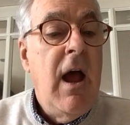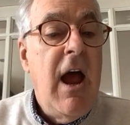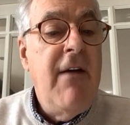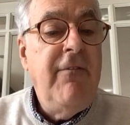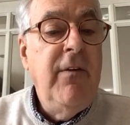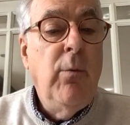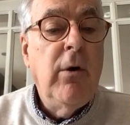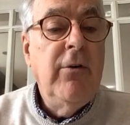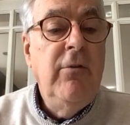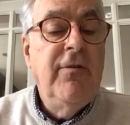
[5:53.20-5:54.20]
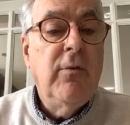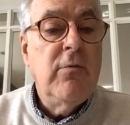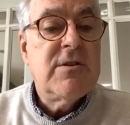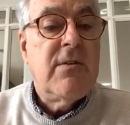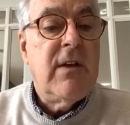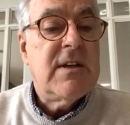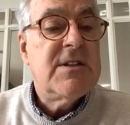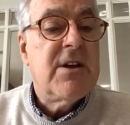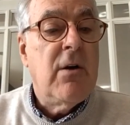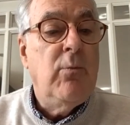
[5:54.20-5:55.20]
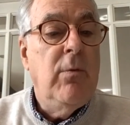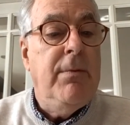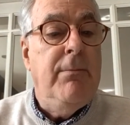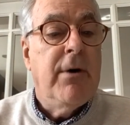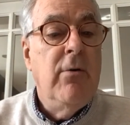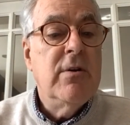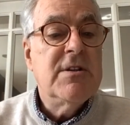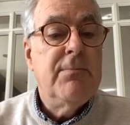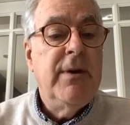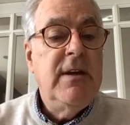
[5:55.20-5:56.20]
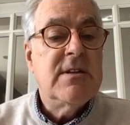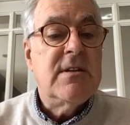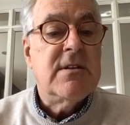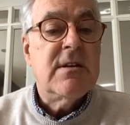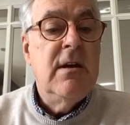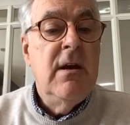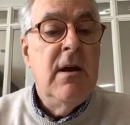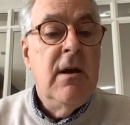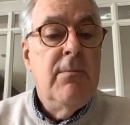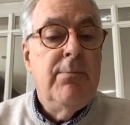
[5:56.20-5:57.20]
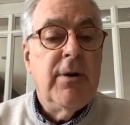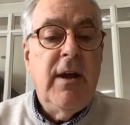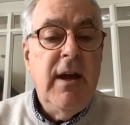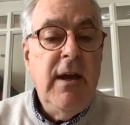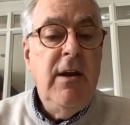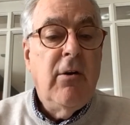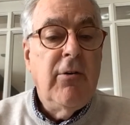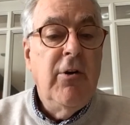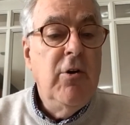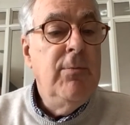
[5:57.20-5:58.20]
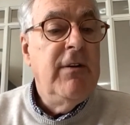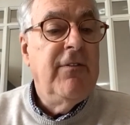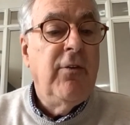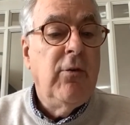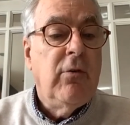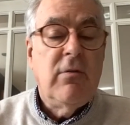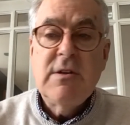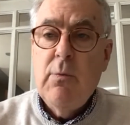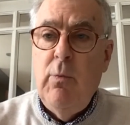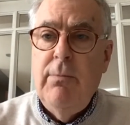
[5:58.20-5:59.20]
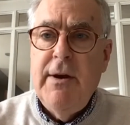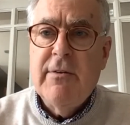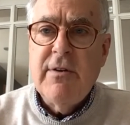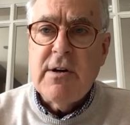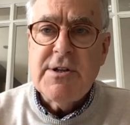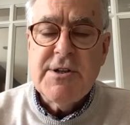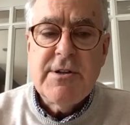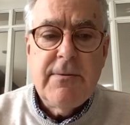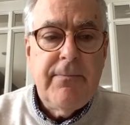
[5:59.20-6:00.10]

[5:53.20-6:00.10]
Everyone who falls on that stone will be broken to pieces, but he on whom it falls will be crushed."